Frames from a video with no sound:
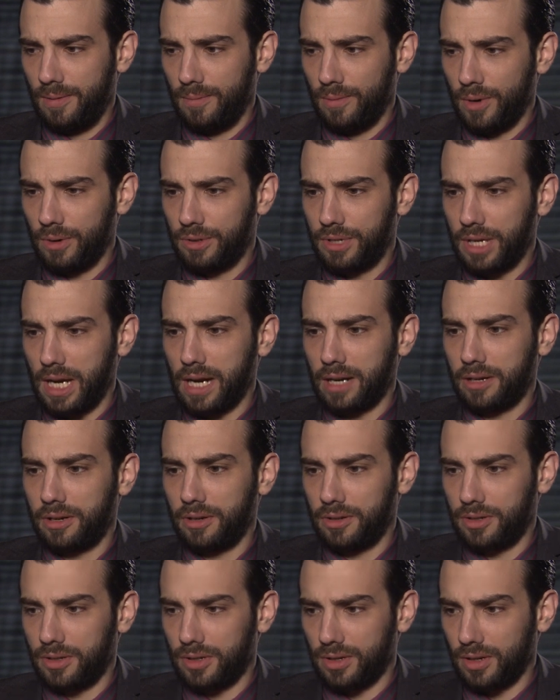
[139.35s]
most
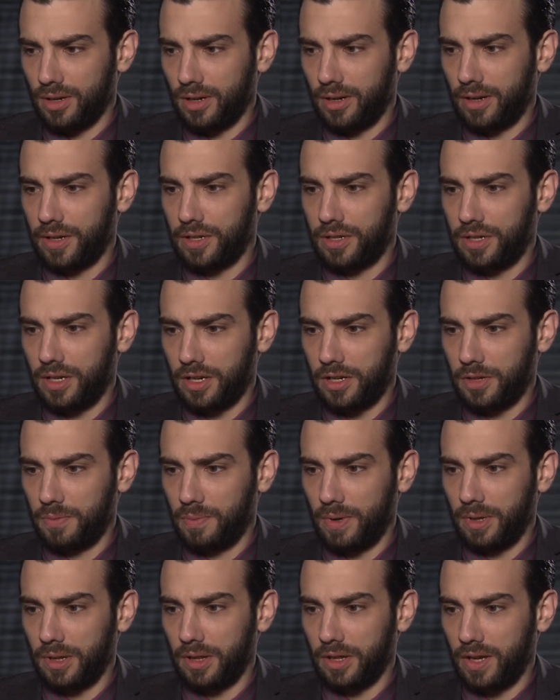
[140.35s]
actors on a
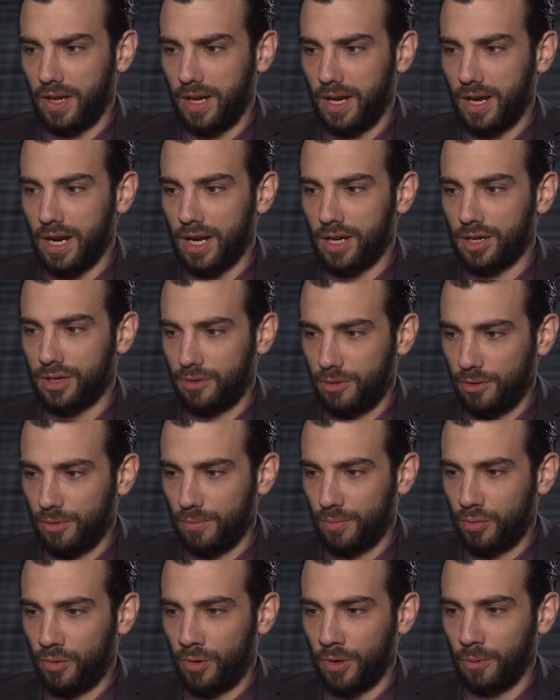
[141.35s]
six-month gig at a
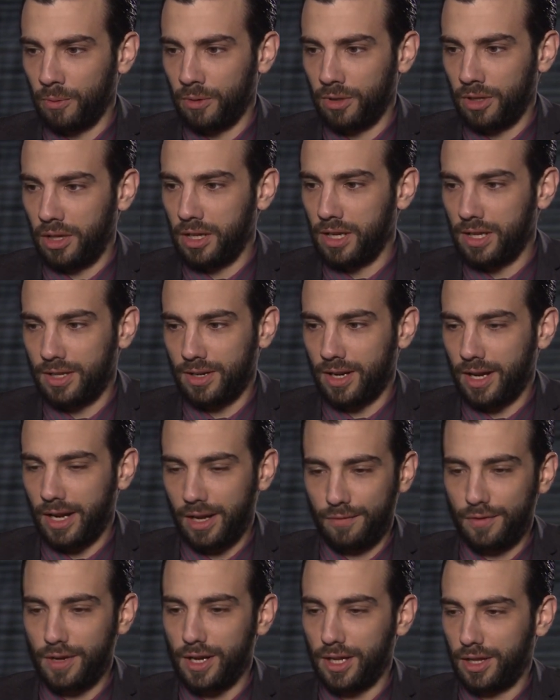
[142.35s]
certain point will at least say,
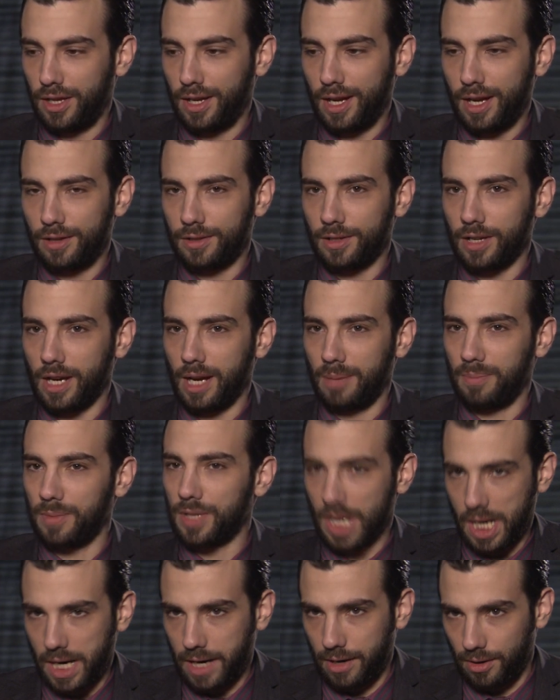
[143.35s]
if nothing else, I'm
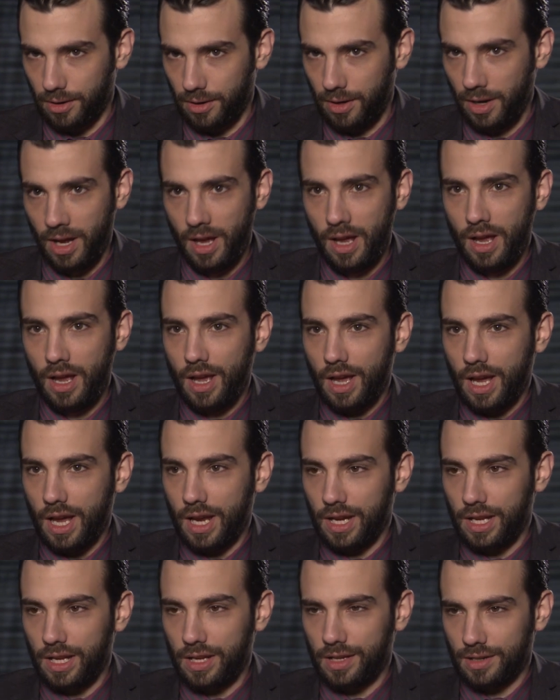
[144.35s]
tired.
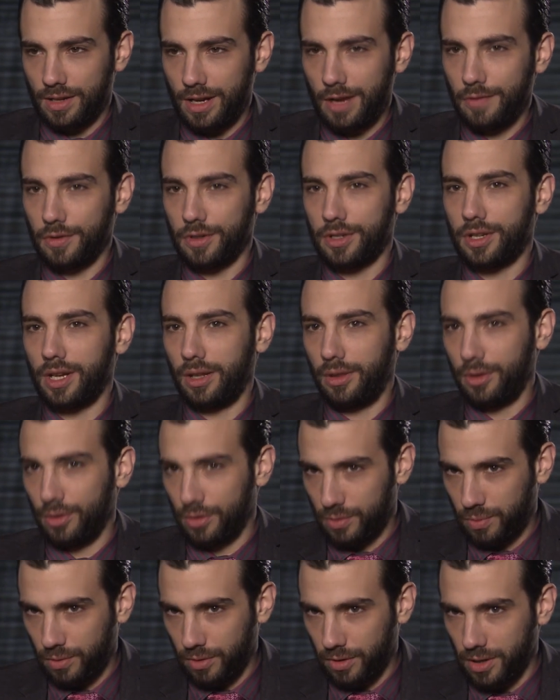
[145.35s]
And he has never said
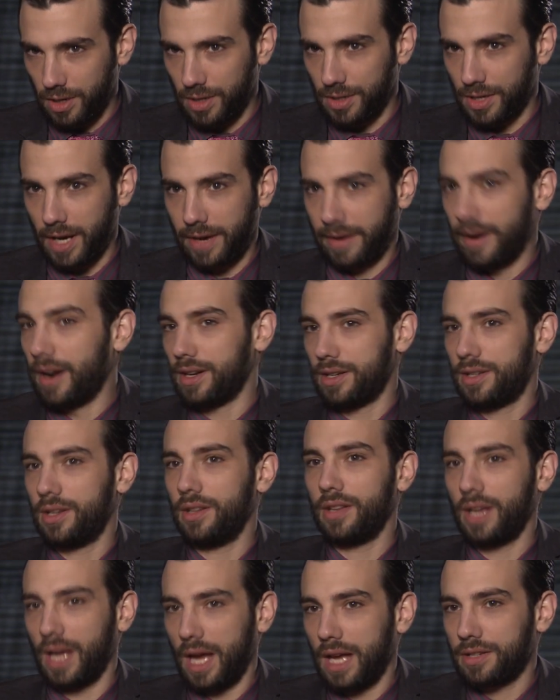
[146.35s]
those words. I
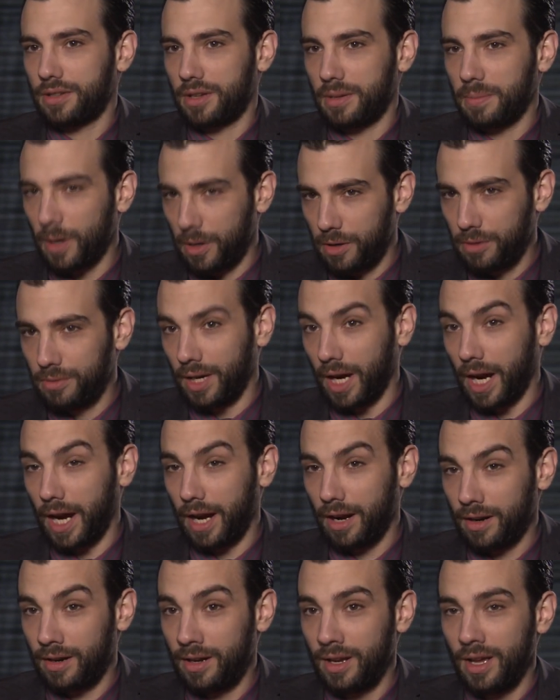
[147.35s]
constantly ask him, are you
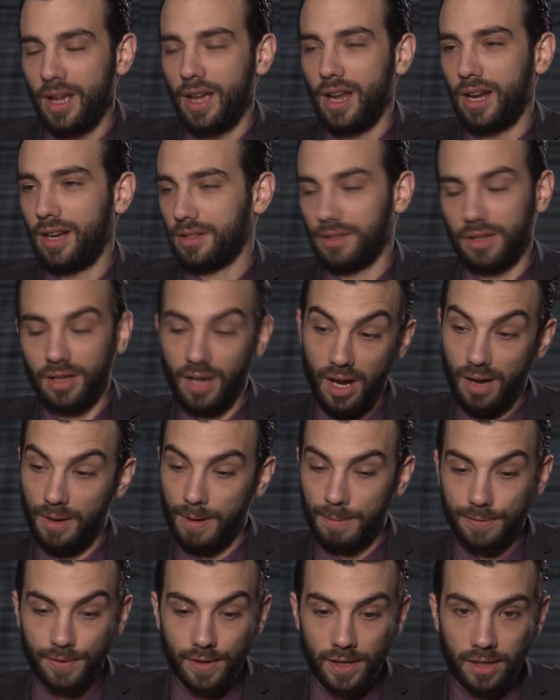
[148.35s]
tired? And he's like,
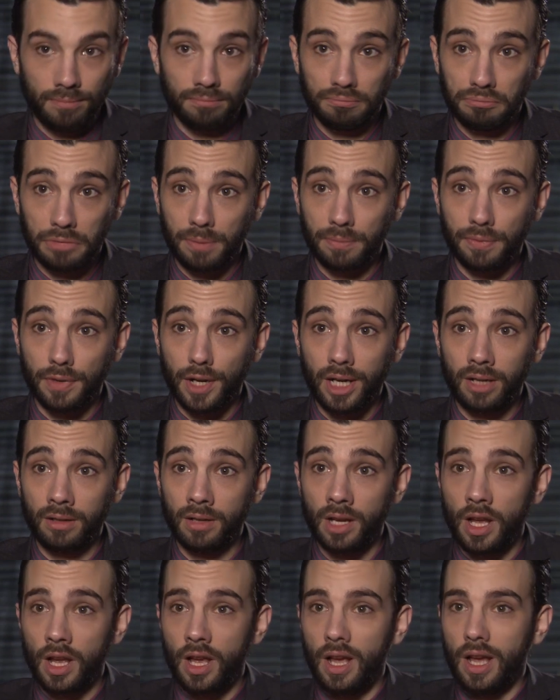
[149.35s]
oh, I'm fine, I'm fine.
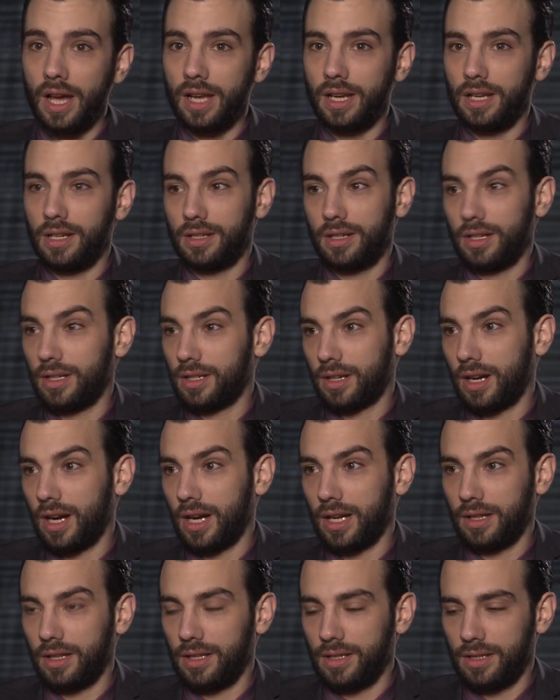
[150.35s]
And he's just
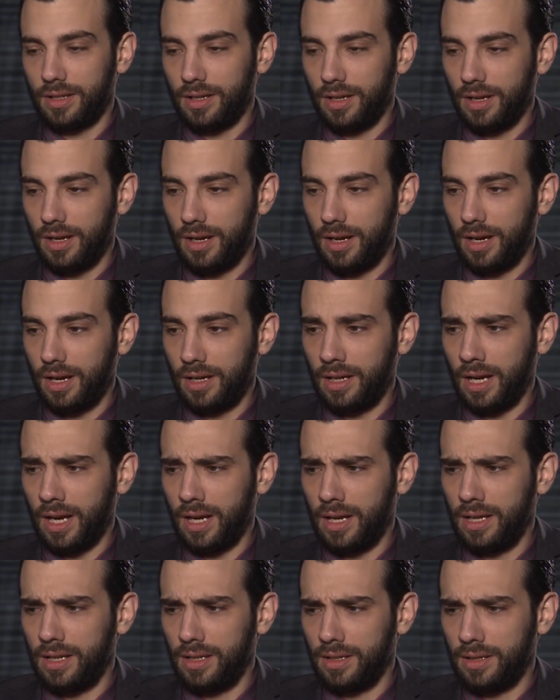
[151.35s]
got this, uh, and,
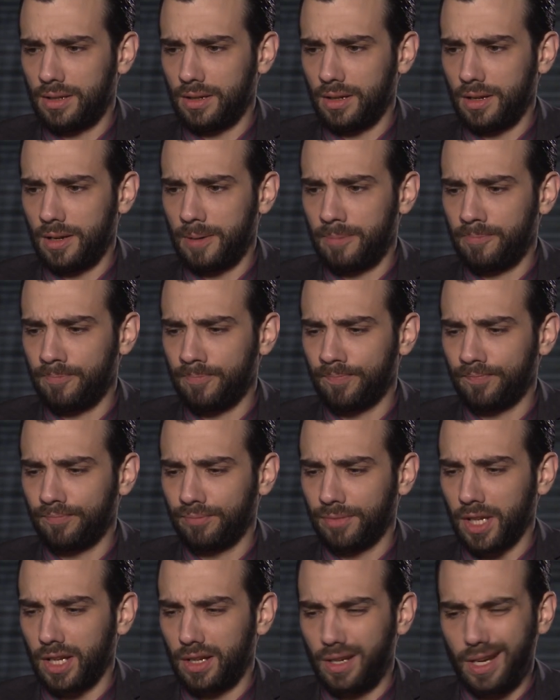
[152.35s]
and he's um,
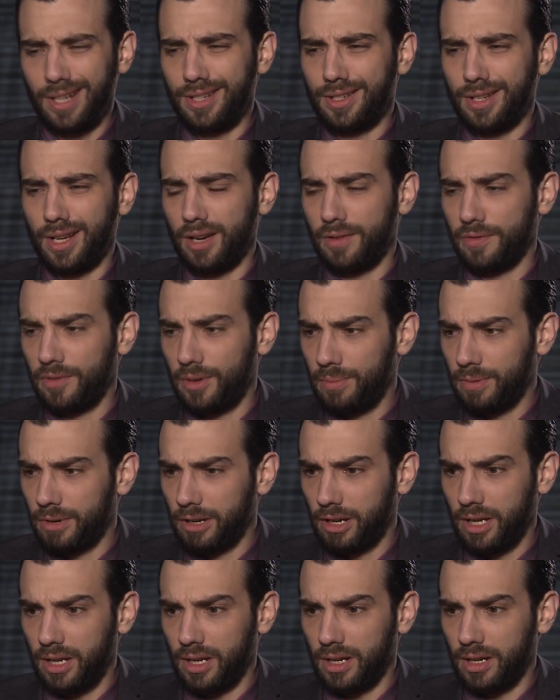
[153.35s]
nice to
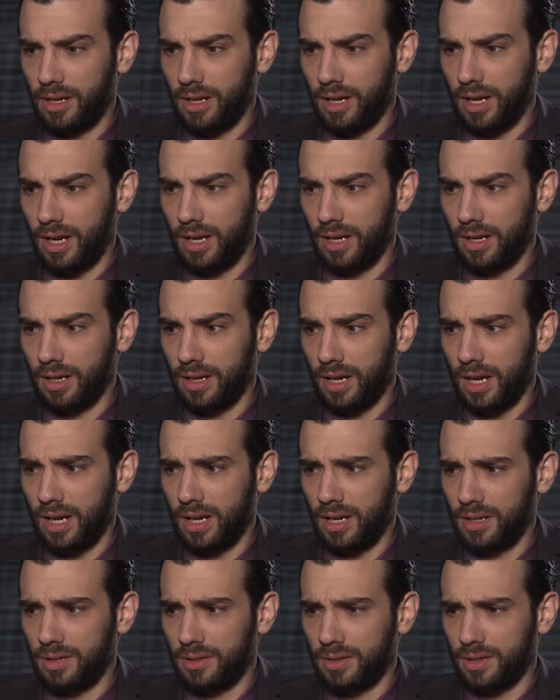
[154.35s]
everybody, and, and,
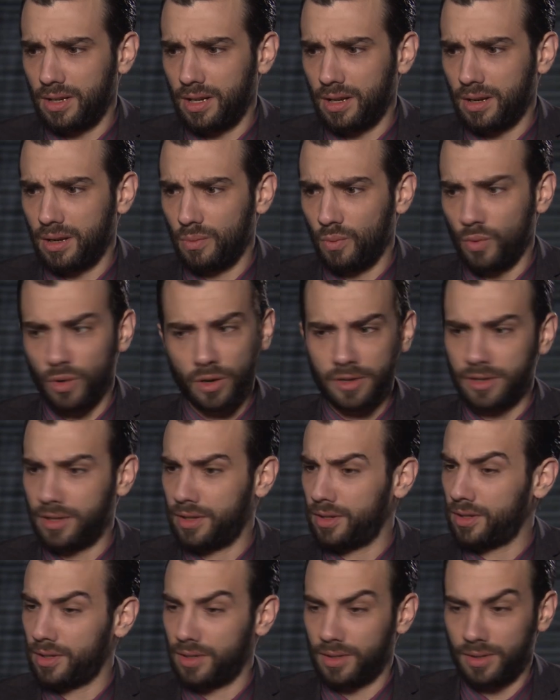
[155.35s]
and he works
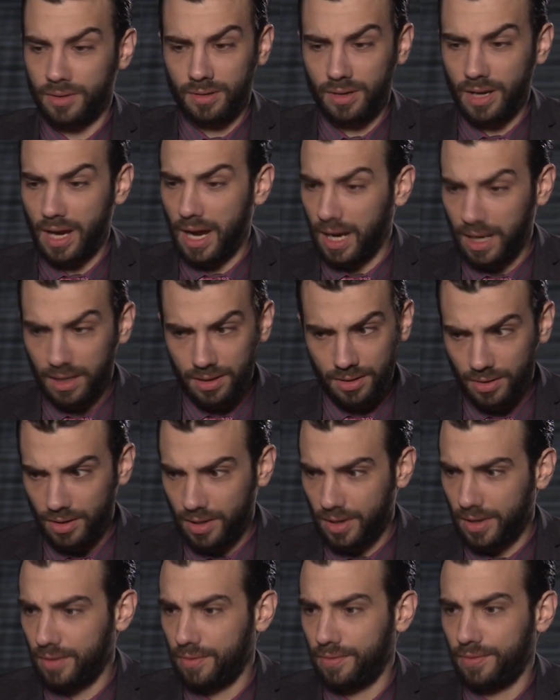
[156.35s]
his ass
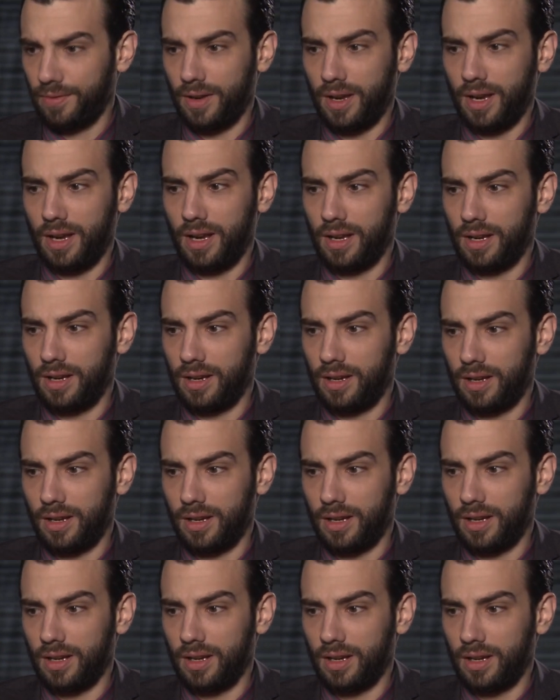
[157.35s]
off, and,
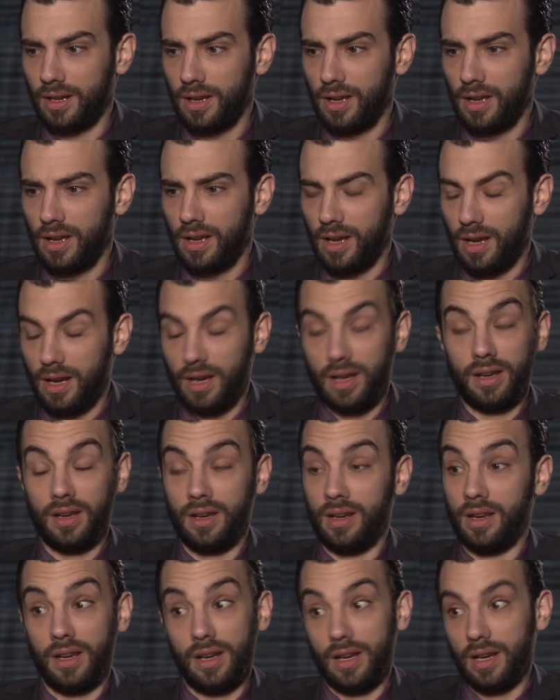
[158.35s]
uh,
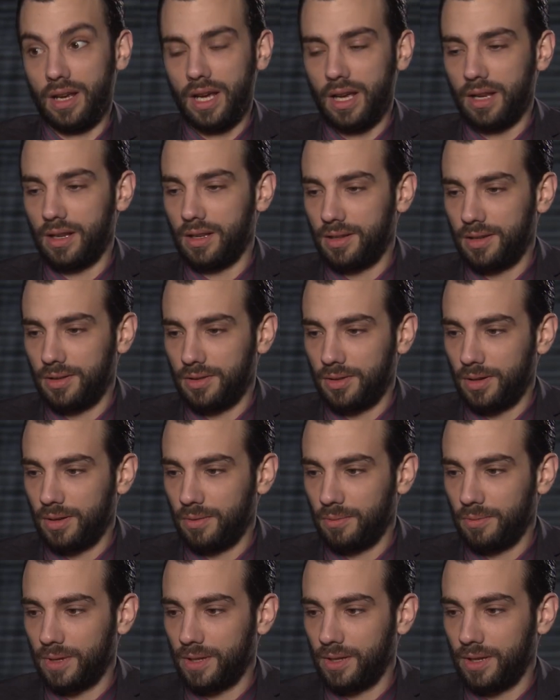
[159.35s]
and, and again, this is
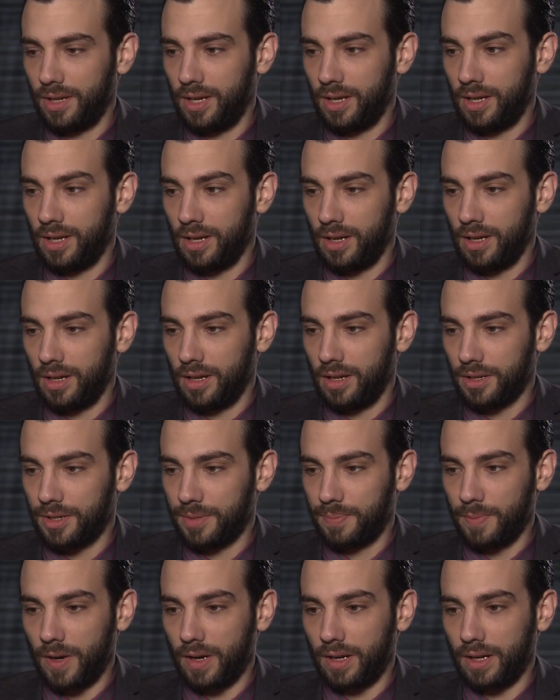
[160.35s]
a really
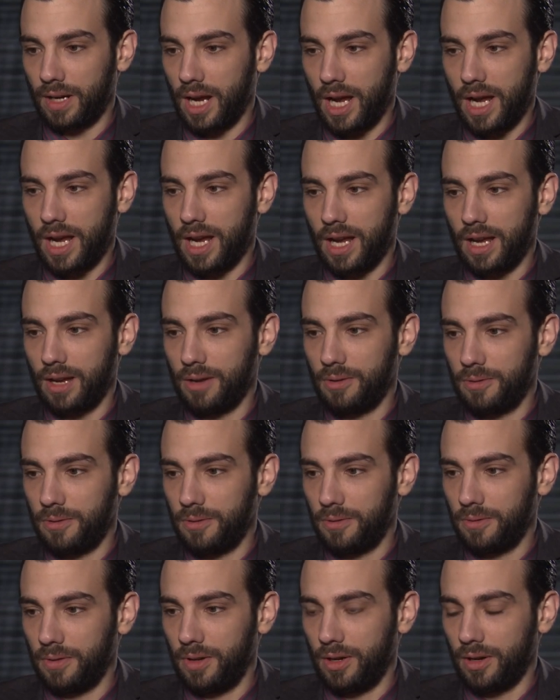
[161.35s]
smart guy
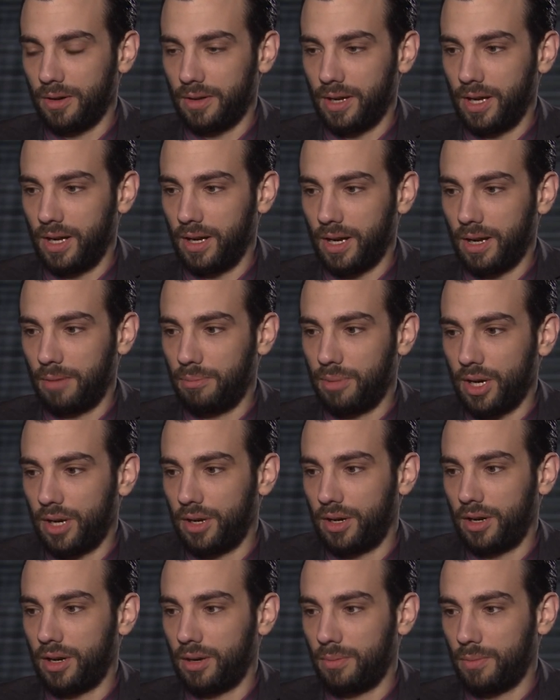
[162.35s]
who, you know, he and I
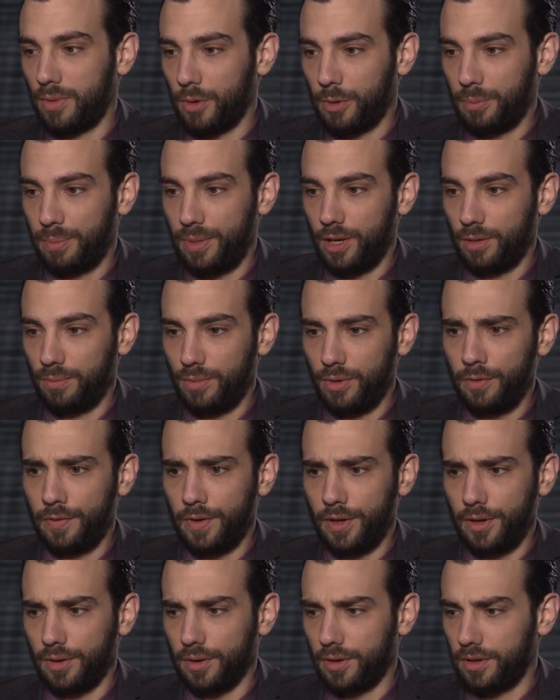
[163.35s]
bonded on both being
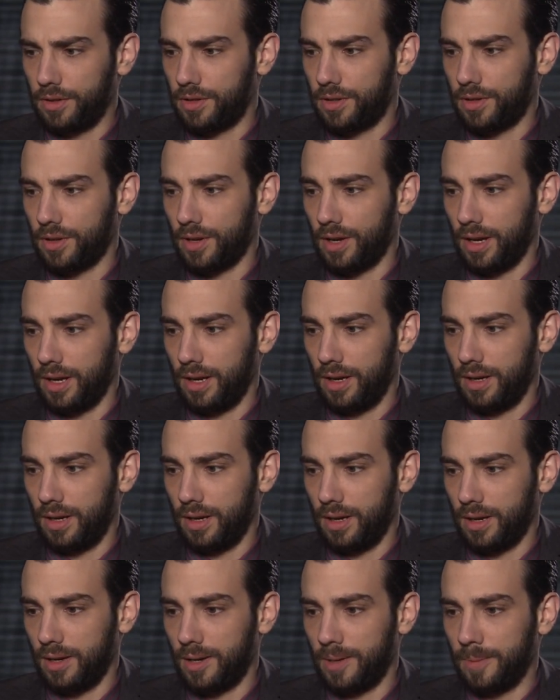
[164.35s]
movie nerds, and
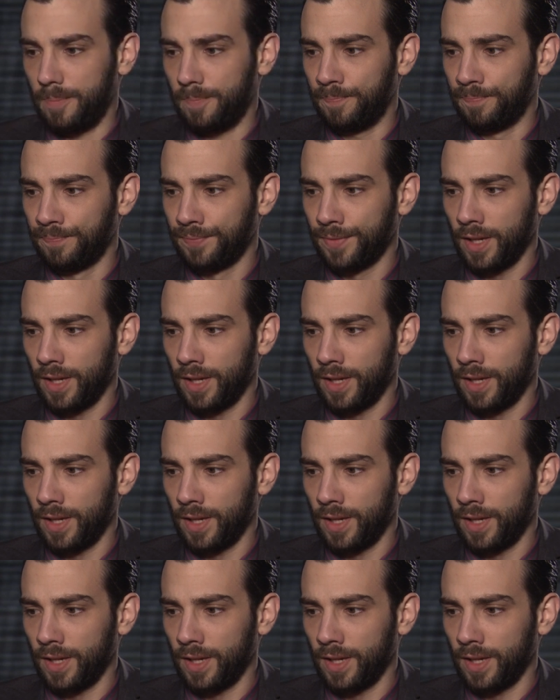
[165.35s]
um,